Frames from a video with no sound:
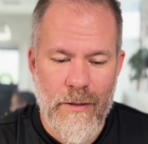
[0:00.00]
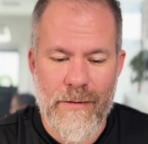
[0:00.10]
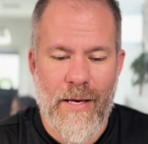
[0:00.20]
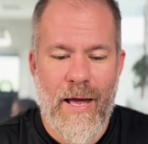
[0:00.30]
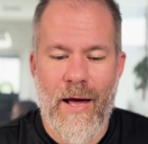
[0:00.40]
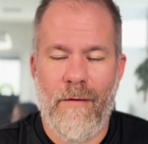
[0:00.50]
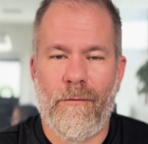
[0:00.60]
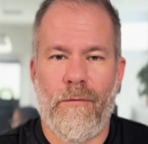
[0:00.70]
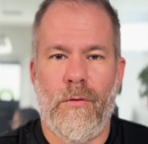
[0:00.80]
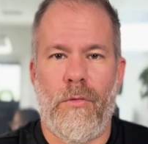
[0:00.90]
That's
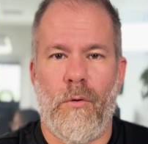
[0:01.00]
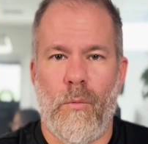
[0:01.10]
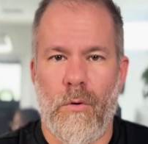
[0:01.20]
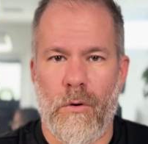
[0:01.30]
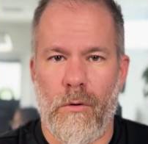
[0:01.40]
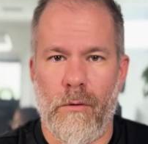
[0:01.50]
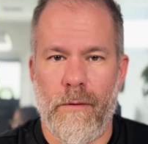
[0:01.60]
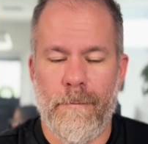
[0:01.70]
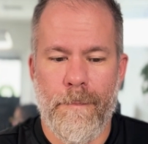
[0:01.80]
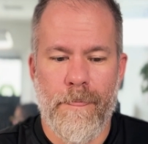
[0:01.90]
half the world
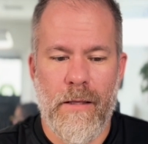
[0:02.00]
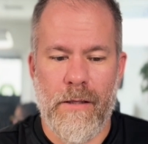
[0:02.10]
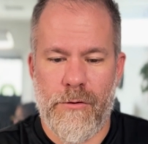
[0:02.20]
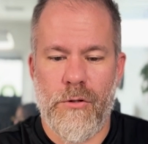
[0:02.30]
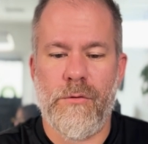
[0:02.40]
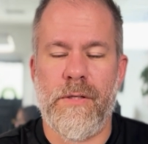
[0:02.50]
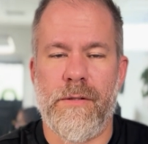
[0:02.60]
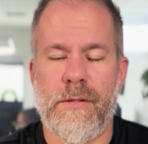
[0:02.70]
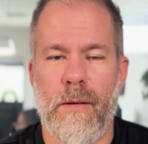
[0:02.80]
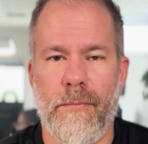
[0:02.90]
is using
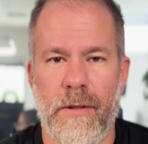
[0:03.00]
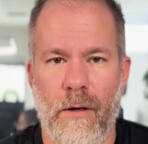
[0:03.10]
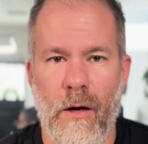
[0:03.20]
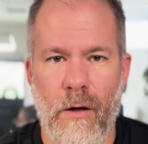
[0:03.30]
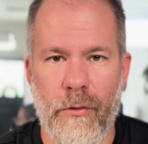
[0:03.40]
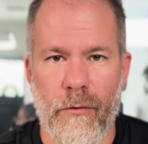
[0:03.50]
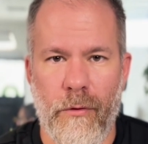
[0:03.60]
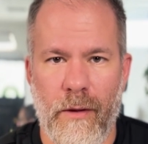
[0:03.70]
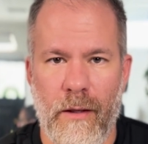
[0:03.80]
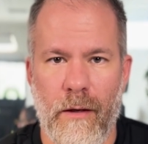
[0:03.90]
something other
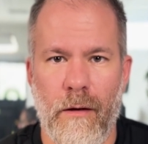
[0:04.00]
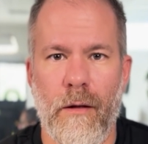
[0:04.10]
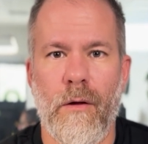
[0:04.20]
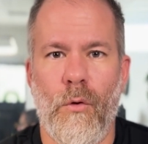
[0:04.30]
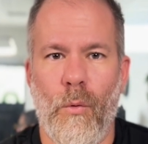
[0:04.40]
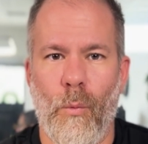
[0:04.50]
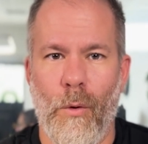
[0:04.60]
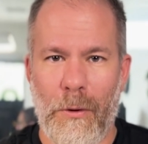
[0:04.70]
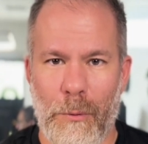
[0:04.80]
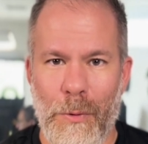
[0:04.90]
than
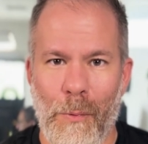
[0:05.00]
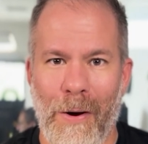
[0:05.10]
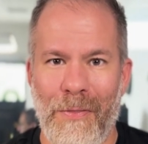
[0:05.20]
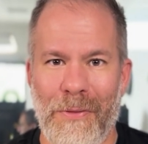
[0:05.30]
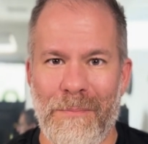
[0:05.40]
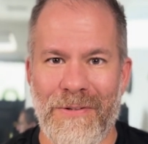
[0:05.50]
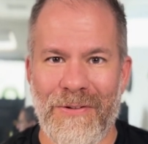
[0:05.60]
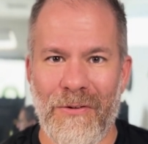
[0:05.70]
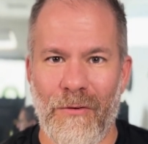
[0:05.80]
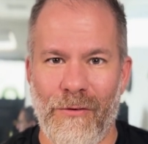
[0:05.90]
what we want them to
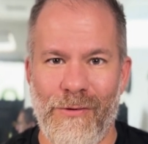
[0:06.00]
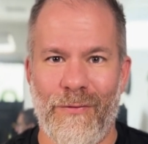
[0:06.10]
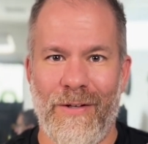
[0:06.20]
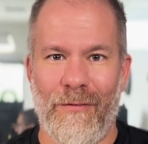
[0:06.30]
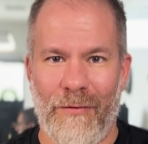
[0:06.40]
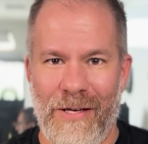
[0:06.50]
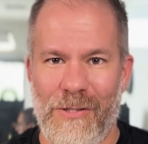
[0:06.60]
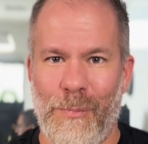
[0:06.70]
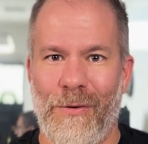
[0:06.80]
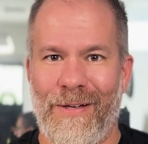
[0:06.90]
use via
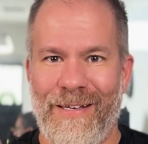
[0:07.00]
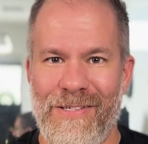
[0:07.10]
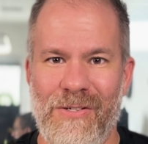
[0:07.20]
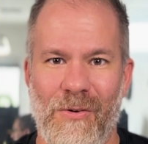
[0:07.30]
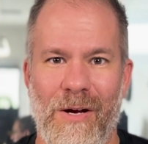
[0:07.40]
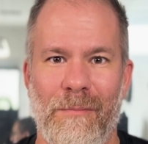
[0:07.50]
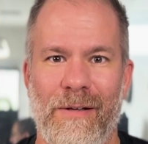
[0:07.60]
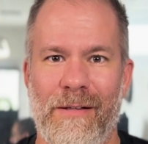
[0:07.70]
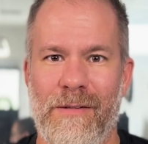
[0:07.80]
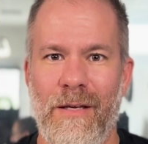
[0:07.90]
Facebook, Instagram
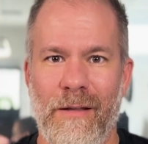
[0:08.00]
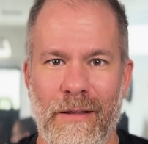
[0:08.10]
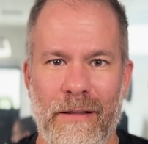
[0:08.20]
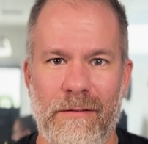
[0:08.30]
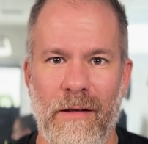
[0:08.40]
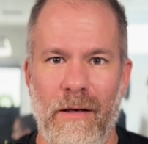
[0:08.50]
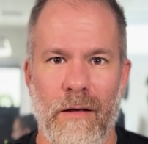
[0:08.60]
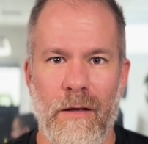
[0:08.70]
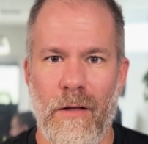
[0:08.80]
links, LinkedIn.